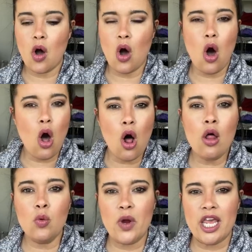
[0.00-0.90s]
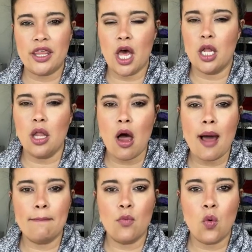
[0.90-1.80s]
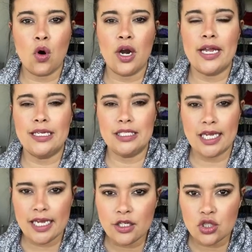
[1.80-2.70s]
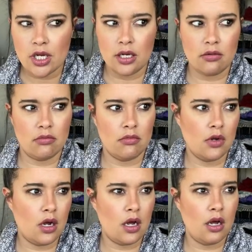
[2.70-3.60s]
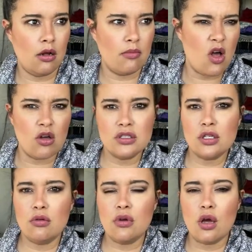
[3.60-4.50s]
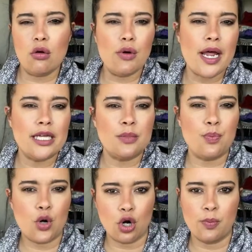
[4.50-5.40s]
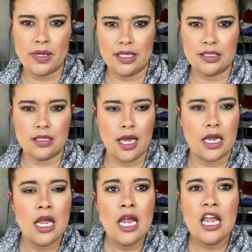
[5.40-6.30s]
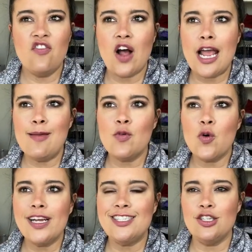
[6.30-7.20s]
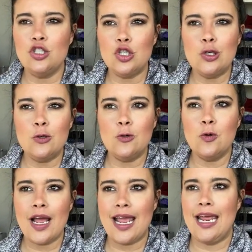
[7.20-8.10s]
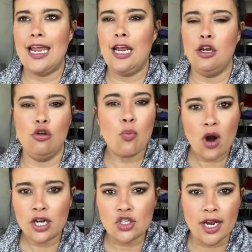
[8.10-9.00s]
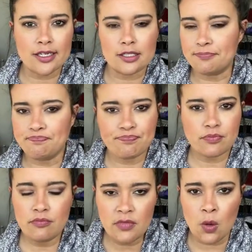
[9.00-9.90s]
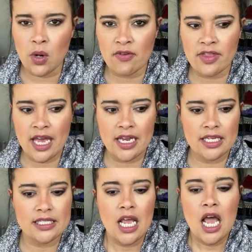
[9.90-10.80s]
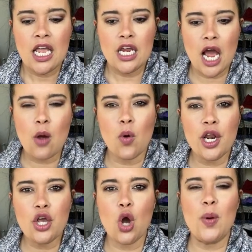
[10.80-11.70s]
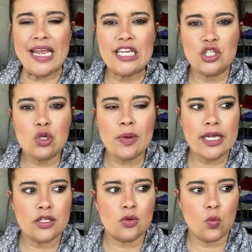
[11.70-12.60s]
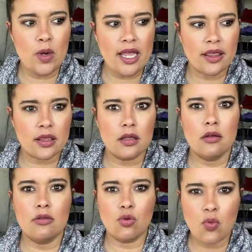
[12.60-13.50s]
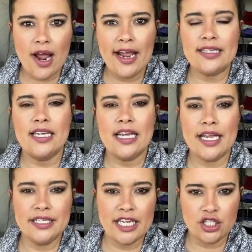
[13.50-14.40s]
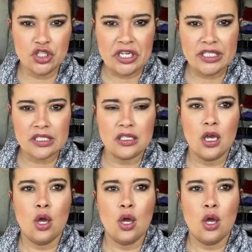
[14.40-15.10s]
all with a lot more intention, also known as purpose. Like if I am going to do a new project, whatever that is, I want to go into it with the right intentions,